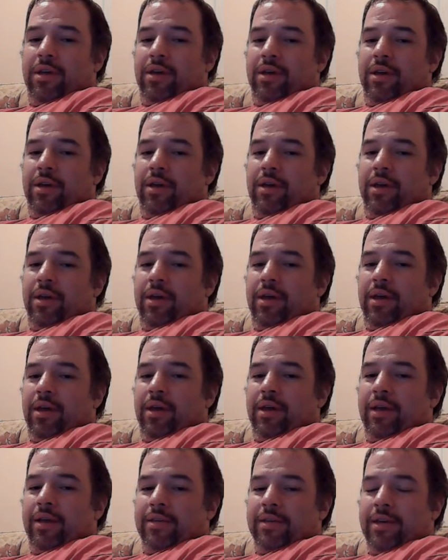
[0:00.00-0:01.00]

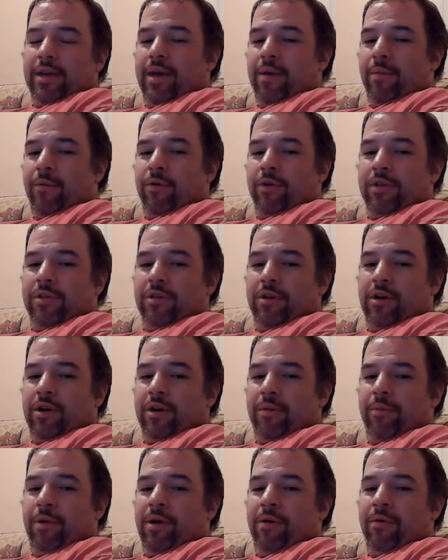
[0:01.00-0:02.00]
I guess I got more to talk
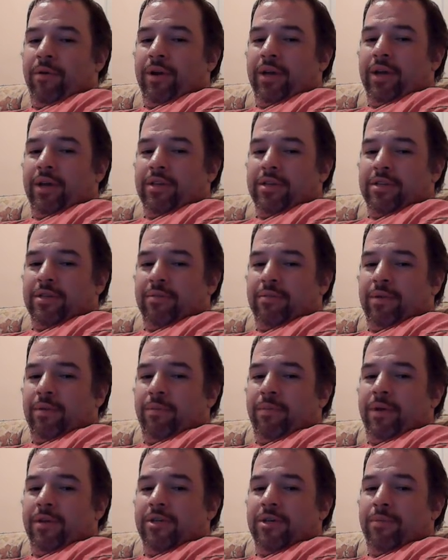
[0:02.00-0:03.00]
about when I got something
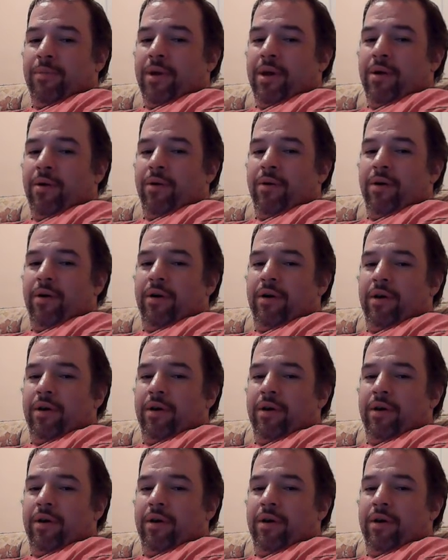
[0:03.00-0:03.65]
to bitch about.